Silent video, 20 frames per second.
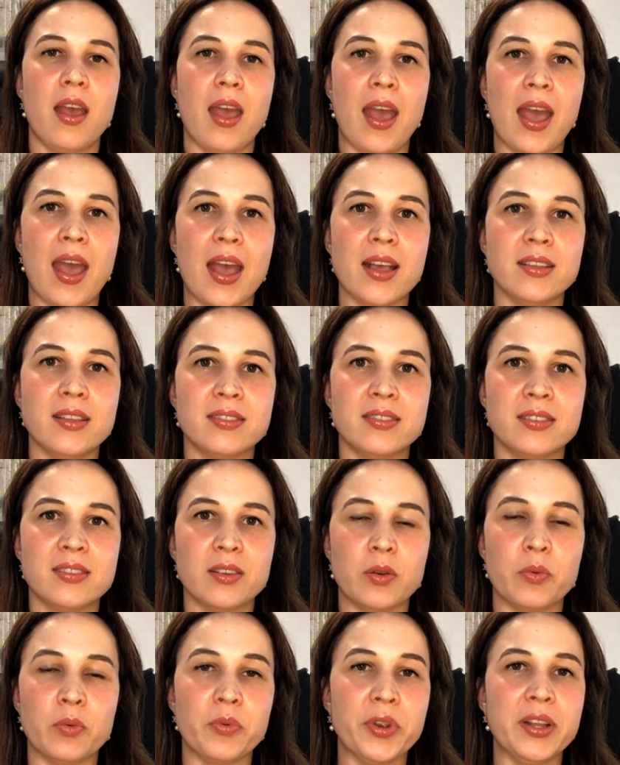has
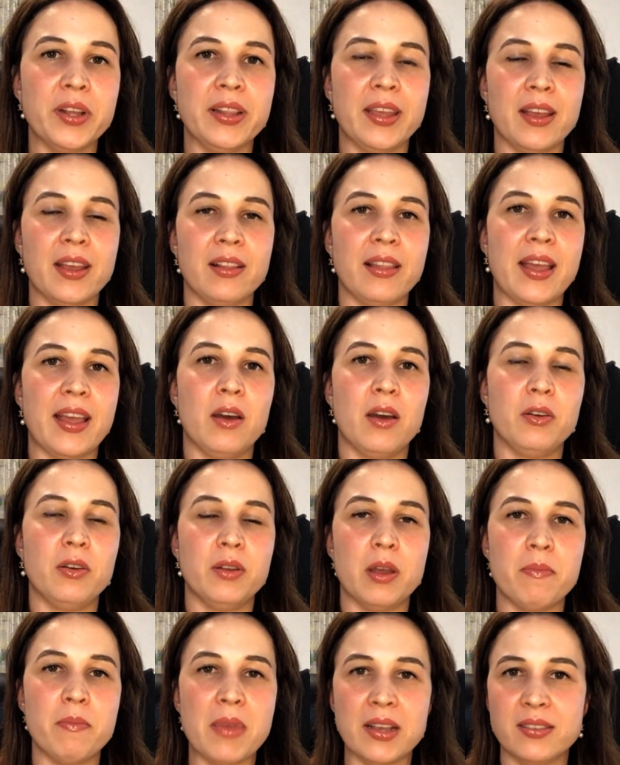really allowed
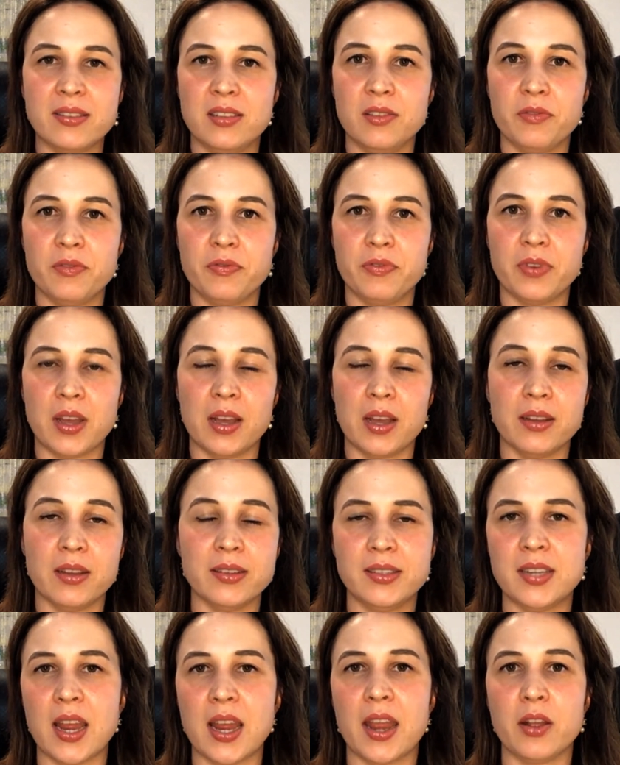a massive
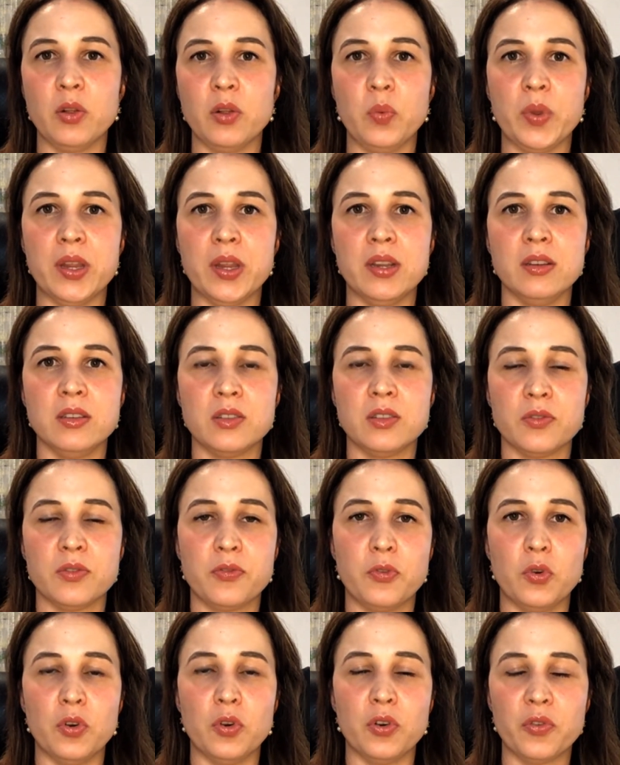tailwind
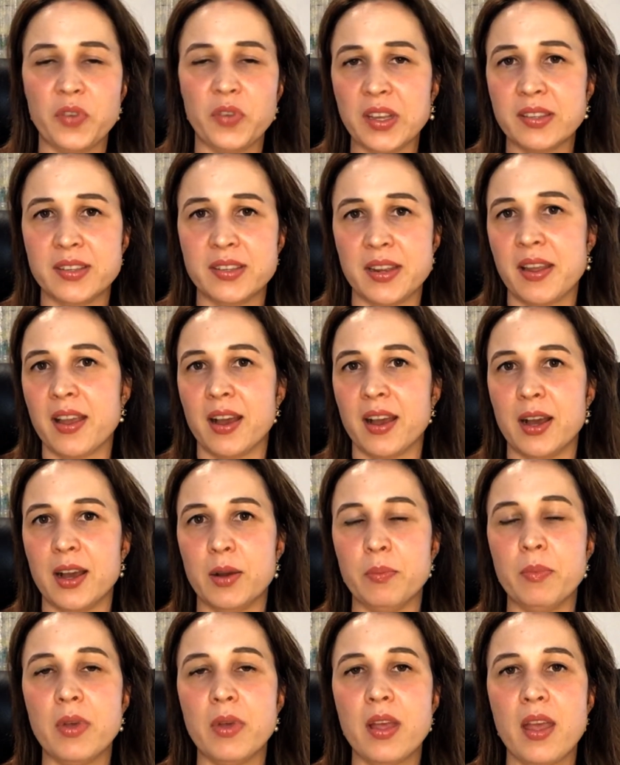for fixed
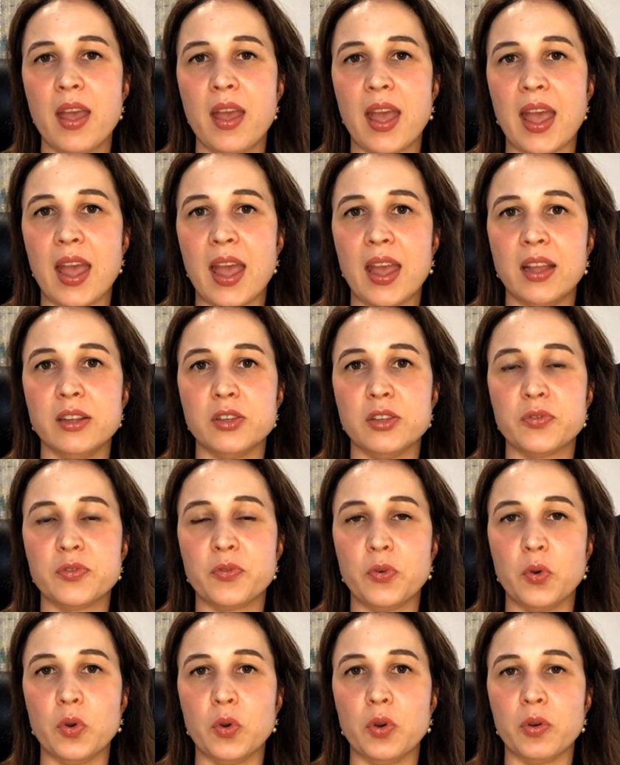income and
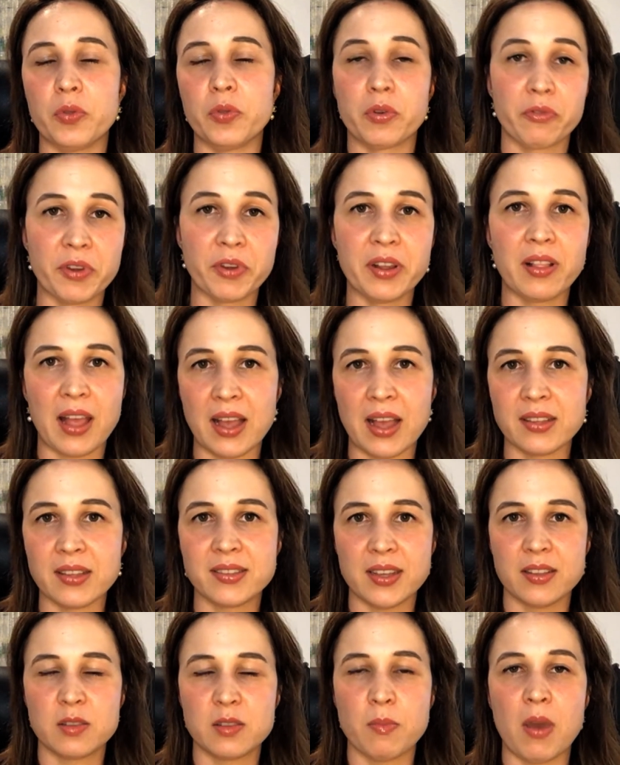for the real
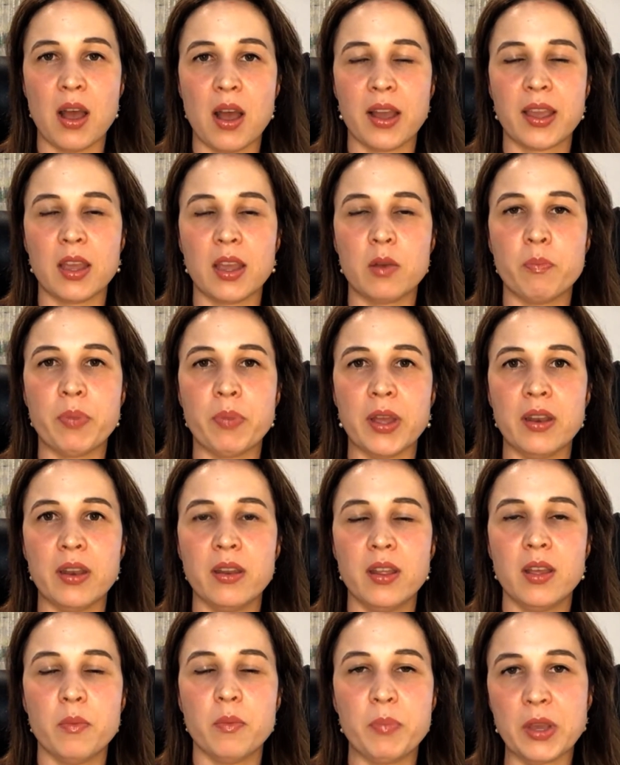assets market. But
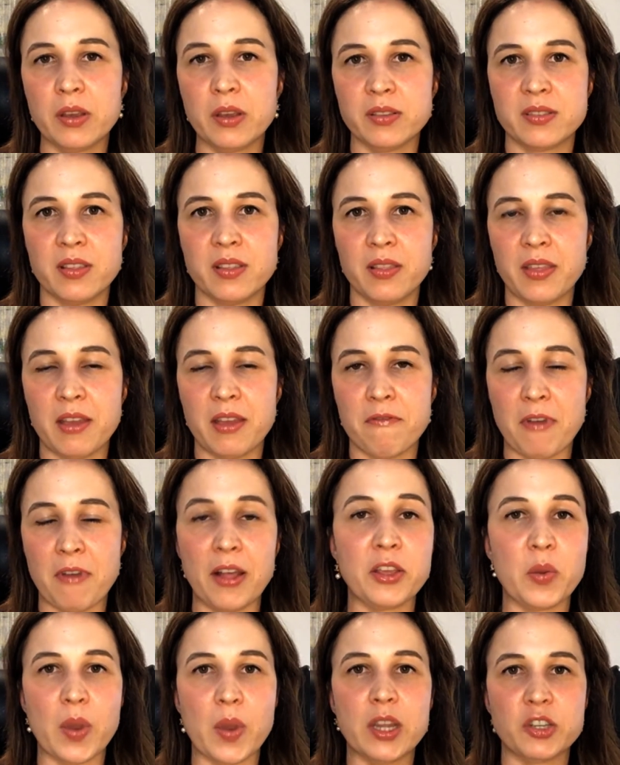because their
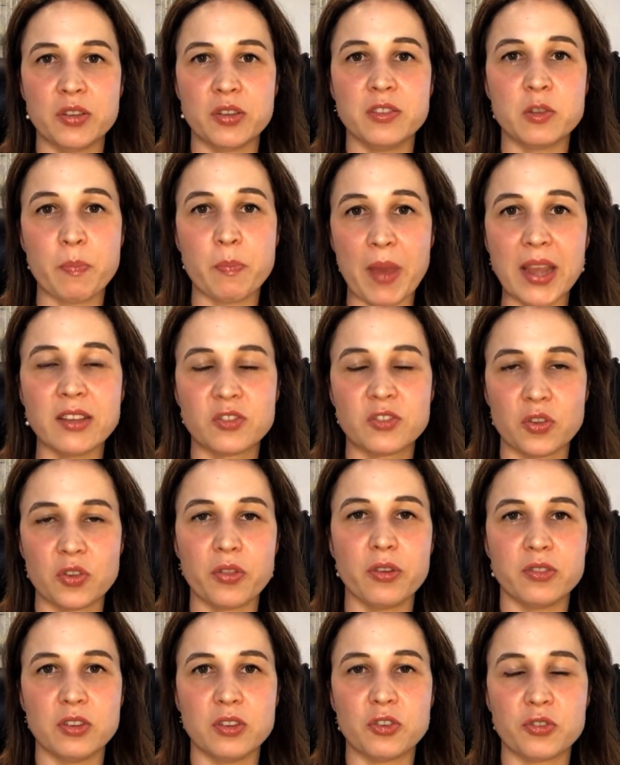valuations are based on
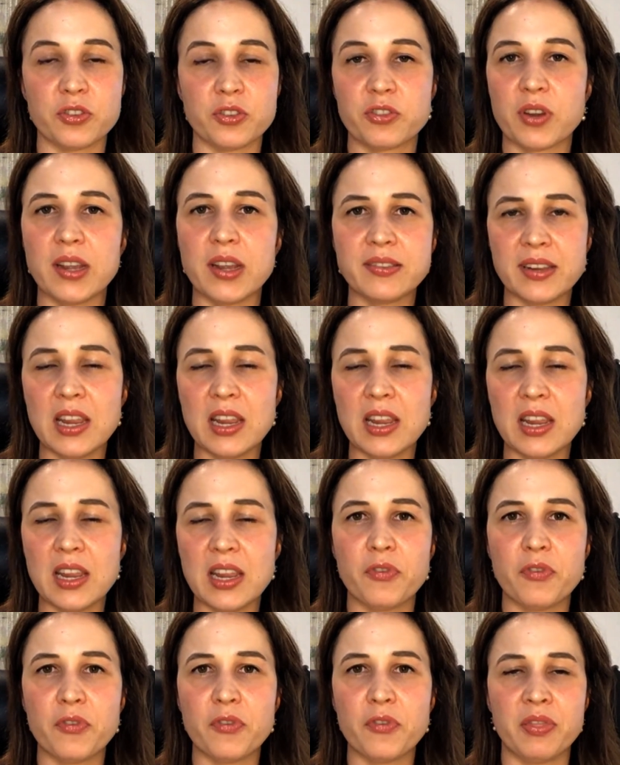those interest rates, and even
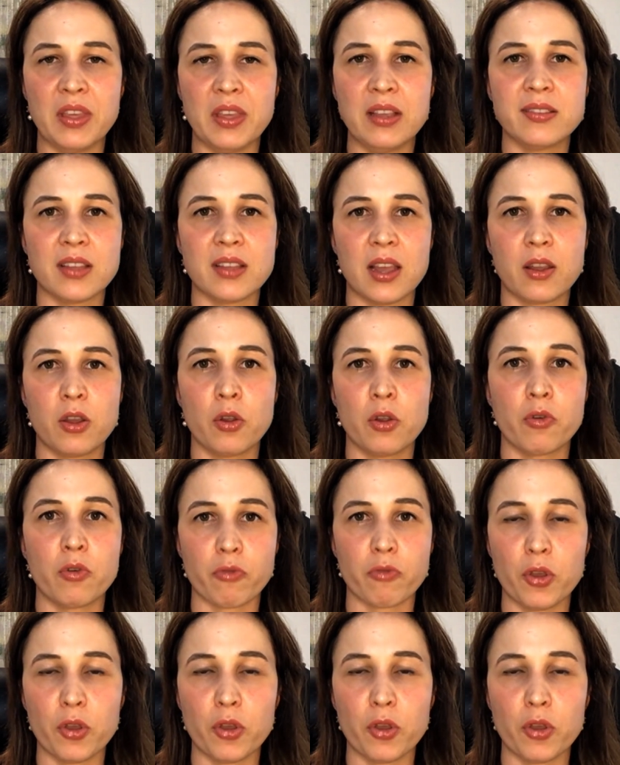for things like
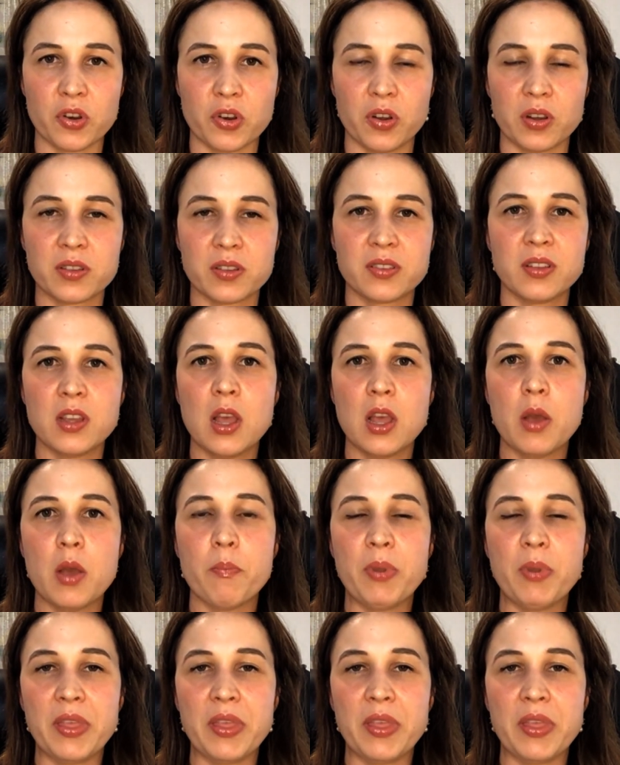growth stocks, But